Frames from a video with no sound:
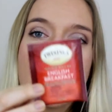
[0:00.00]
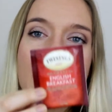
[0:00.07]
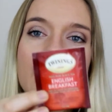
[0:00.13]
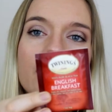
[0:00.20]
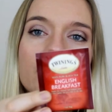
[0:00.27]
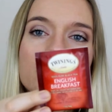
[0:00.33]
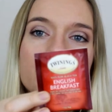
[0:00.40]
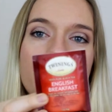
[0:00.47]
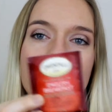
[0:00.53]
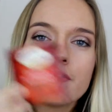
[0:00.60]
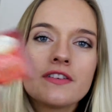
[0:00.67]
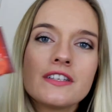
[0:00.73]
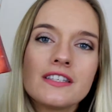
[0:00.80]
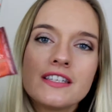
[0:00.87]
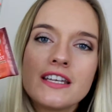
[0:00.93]
English
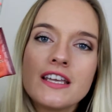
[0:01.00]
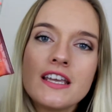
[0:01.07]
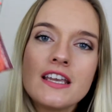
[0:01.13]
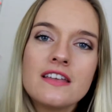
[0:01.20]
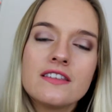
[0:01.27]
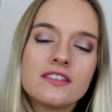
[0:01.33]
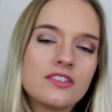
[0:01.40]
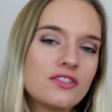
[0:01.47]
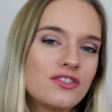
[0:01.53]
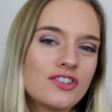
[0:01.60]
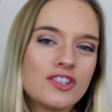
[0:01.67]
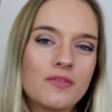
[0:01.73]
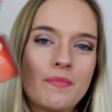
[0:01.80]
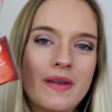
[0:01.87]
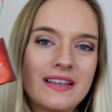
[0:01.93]
Breakfast Tea. This is
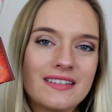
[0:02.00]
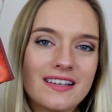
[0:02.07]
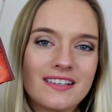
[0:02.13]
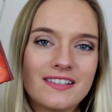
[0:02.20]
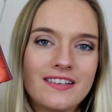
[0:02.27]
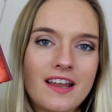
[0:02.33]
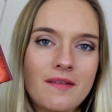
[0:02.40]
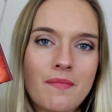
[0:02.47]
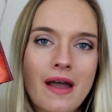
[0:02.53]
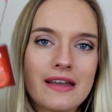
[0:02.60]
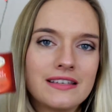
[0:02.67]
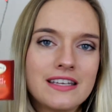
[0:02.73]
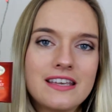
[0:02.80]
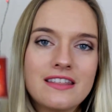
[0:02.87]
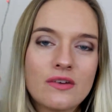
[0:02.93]
just a basic standby
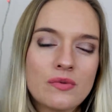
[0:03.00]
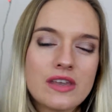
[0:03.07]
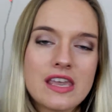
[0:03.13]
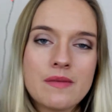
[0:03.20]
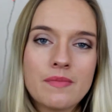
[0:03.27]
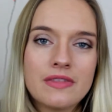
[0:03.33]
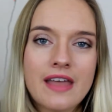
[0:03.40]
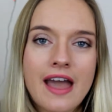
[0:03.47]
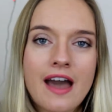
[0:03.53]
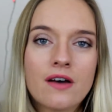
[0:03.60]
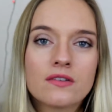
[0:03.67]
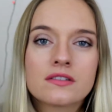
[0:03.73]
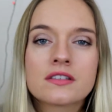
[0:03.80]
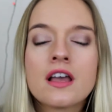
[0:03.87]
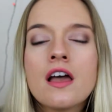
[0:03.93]
tea that we keep in the
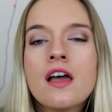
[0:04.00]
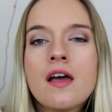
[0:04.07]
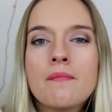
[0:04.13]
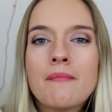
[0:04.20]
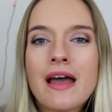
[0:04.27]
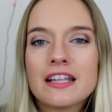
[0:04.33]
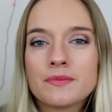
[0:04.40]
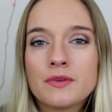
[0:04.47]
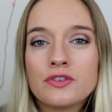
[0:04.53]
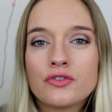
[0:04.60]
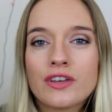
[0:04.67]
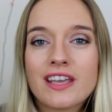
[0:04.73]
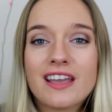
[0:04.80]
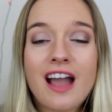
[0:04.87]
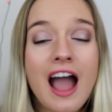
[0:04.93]
house. Matt's been
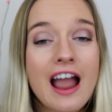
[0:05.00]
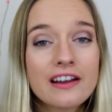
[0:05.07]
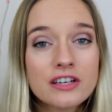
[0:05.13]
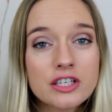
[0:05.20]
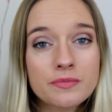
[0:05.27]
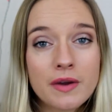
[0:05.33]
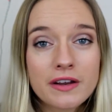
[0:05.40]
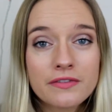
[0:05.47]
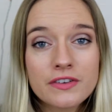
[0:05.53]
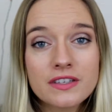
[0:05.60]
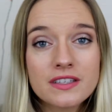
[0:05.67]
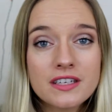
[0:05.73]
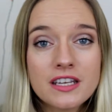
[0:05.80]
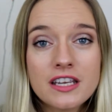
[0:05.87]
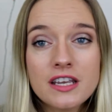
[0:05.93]
drinking Irish
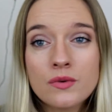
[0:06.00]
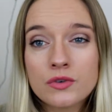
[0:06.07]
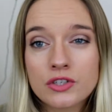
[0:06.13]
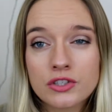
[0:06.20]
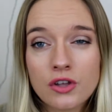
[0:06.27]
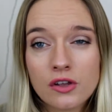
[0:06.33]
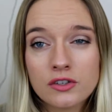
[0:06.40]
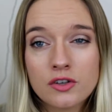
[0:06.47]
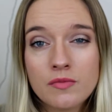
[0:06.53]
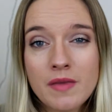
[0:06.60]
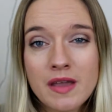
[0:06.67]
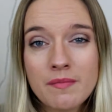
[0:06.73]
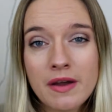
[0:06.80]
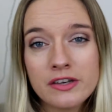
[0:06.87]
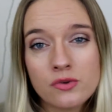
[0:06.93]
Breakfast Tea, which is also
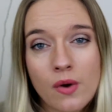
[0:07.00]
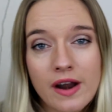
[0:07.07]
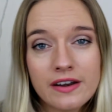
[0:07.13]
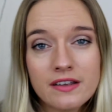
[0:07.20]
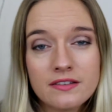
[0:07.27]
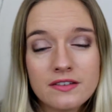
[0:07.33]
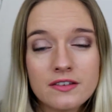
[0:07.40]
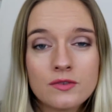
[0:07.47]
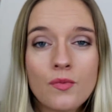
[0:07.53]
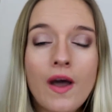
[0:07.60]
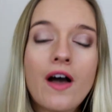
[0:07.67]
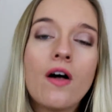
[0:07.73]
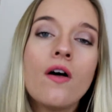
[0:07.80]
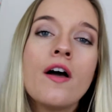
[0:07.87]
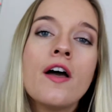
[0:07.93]
made by Twinings as
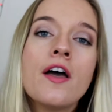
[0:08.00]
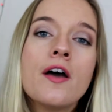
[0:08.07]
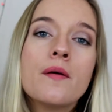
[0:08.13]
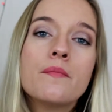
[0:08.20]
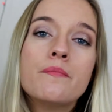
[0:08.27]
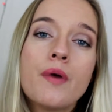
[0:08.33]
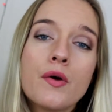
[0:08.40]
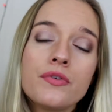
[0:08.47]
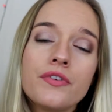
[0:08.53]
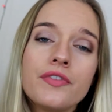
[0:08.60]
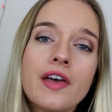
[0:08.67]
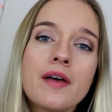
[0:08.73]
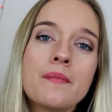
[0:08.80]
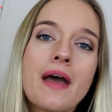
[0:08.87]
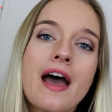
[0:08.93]
well. Both of
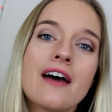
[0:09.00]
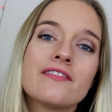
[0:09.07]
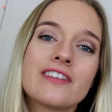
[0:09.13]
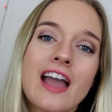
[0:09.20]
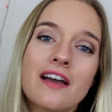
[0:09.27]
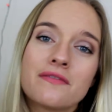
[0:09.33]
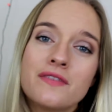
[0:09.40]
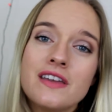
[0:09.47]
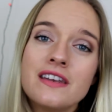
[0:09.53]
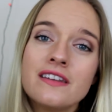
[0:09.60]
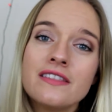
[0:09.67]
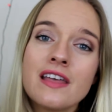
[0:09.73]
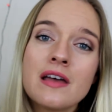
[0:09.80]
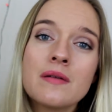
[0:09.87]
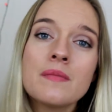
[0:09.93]
them have caffeine
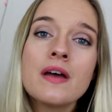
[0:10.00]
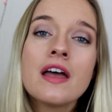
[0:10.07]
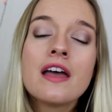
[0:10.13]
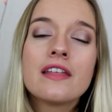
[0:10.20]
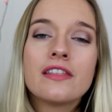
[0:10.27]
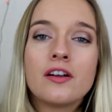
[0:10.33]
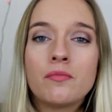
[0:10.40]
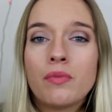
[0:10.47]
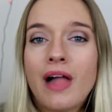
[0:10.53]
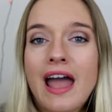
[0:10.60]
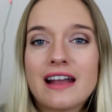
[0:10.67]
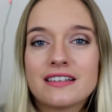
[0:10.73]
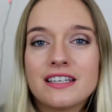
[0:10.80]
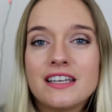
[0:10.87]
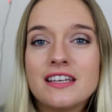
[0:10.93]
in them. They're
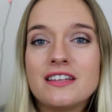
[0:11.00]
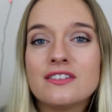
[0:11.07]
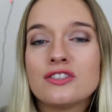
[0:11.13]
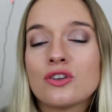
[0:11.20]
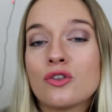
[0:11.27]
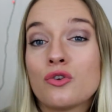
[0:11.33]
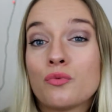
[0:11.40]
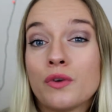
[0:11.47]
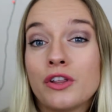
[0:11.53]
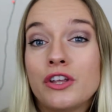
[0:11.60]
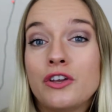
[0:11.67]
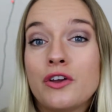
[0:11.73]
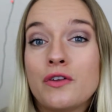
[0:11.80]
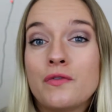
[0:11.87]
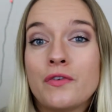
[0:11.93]
black teas, so they're
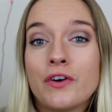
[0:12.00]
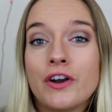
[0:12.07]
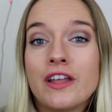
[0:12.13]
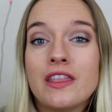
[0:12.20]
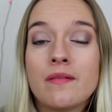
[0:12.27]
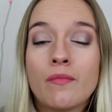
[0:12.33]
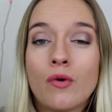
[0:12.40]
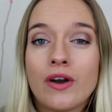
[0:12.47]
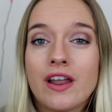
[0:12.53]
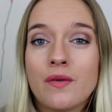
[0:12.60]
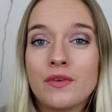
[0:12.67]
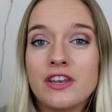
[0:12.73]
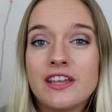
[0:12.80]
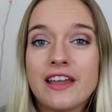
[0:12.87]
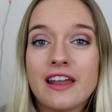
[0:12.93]
really good for in the morning
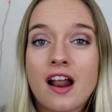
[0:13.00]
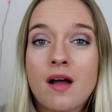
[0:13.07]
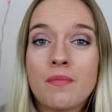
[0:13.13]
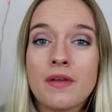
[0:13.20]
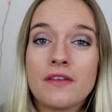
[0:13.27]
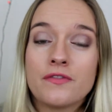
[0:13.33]
when you get up.